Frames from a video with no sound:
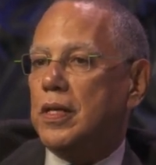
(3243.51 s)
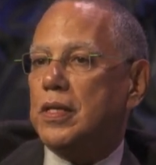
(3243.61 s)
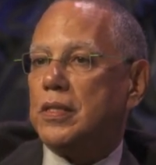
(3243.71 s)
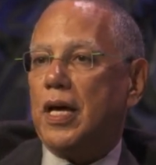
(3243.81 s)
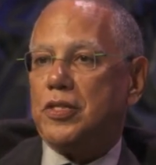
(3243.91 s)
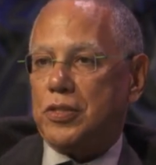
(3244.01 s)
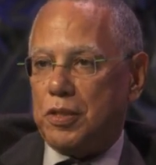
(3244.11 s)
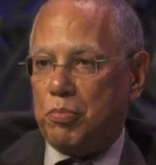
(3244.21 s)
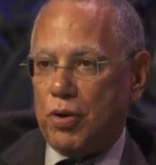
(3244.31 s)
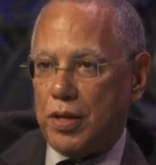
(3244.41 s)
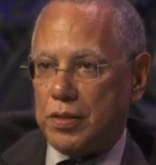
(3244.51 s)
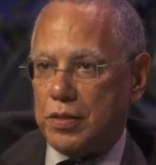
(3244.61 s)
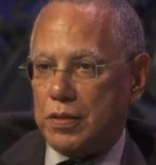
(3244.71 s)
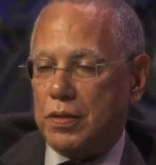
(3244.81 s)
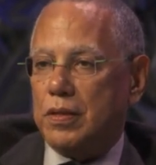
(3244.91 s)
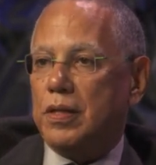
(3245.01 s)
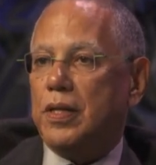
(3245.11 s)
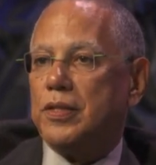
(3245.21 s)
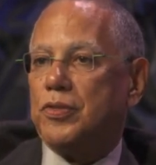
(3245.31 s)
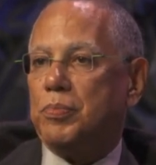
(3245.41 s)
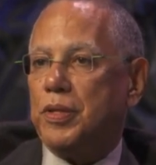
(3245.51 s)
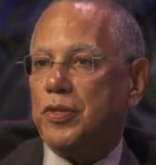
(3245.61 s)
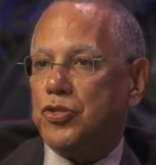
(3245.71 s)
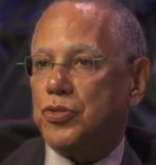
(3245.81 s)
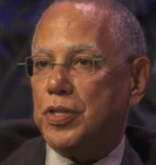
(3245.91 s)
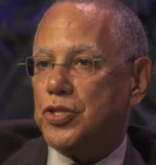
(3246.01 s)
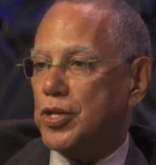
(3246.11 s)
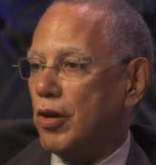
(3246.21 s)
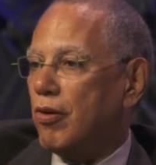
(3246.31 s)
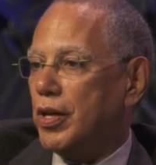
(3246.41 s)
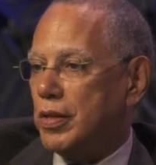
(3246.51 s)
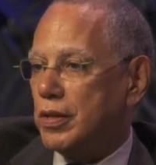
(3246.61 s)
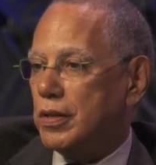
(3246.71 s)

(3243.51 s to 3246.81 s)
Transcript: It's not just the press, it's been the judiciary,